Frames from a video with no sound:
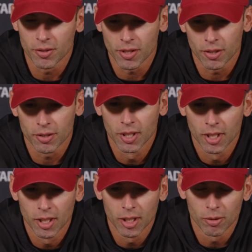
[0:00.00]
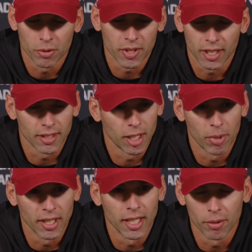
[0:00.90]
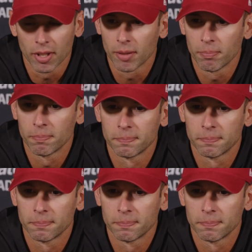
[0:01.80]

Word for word: So we'll take it day by day with him.